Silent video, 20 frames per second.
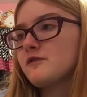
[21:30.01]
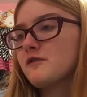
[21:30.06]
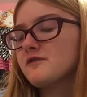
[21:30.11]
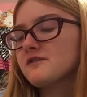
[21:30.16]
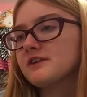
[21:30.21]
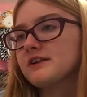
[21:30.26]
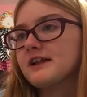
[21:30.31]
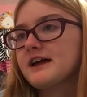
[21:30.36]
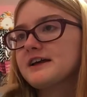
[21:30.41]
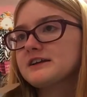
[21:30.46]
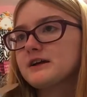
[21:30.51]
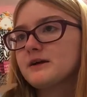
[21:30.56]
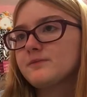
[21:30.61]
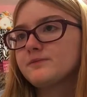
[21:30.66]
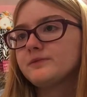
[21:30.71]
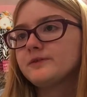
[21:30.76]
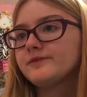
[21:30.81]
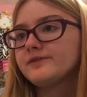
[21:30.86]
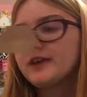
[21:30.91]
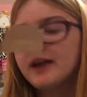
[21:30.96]
over the last
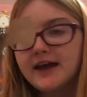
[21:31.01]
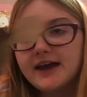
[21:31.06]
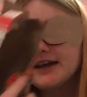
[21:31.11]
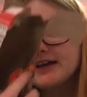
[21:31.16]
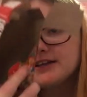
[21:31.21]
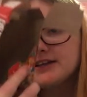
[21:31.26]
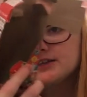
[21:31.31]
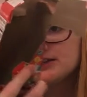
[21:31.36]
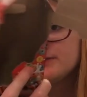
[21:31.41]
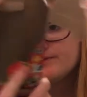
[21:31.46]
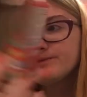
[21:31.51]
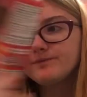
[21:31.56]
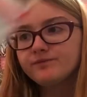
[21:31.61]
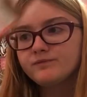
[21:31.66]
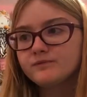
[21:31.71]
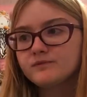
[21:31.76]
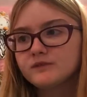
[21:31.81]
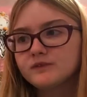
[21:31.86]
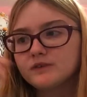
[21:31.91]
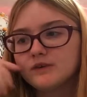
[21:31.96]
couple of days
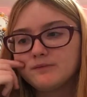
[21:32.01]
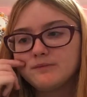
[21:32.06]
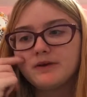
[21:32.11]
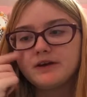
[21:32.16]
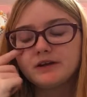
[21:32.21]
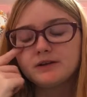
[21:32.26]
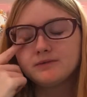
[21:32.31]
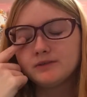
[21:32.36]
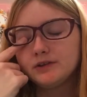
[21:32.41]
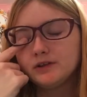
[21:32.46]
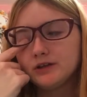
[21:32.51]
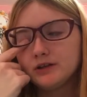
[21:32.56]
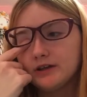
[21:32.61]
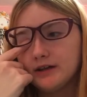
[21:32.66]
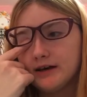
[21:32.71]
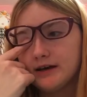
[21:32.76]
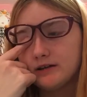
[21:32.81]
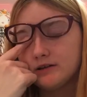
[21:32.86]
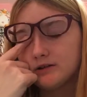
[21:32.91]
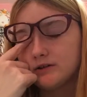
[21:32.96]
and make them into that.